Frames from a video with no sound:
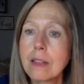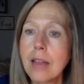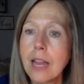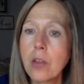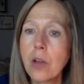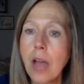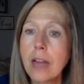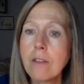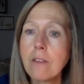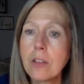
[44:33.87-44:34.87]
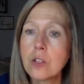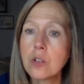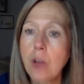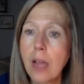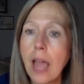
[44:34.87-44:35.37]
you kind of feel
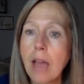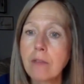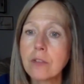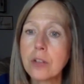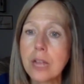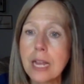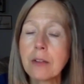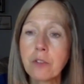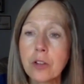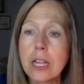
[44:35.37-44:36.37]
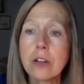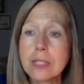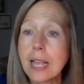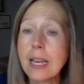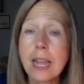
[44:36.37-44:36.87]
drunk after eating for years.
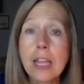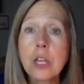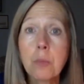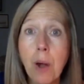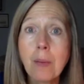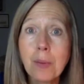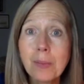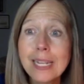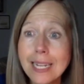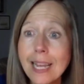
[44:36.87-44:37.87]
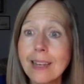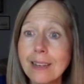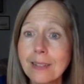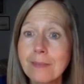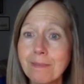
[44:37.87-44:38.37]
And yeah, you probably did.
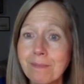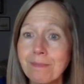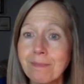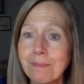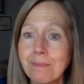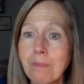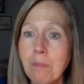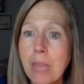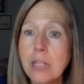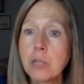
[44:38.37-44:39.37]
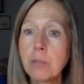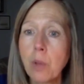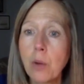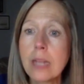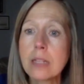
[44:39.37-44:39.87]
Major
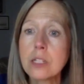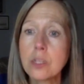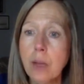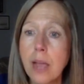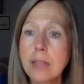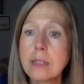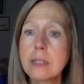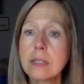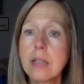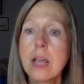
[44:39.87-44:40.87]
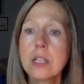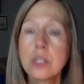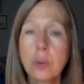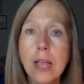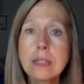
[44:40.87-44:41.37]
bloating and psoriasis.
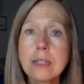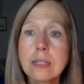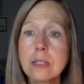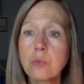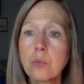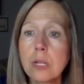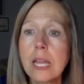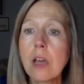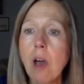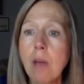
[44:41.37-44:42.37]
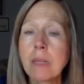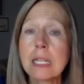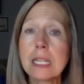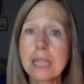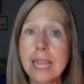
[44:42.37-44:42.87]
Psoriasis is really commonly
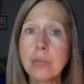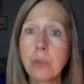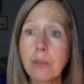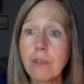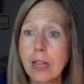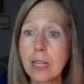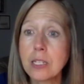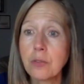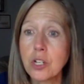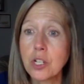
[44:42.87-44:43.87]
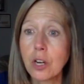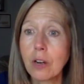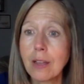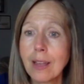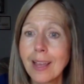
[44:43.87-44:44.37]
linked with fungus for sure.
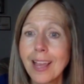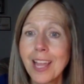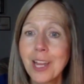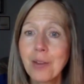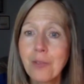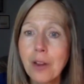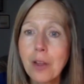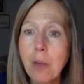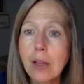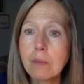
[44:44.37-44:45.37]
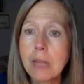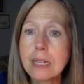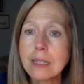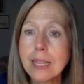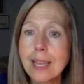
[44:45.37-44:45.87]
You're very welcome,
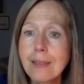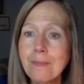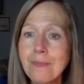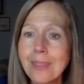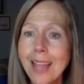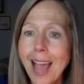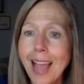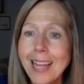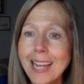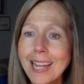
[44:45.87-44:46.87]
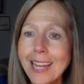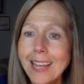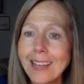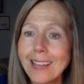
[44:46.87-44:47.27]
Leslie. Hi, Anita.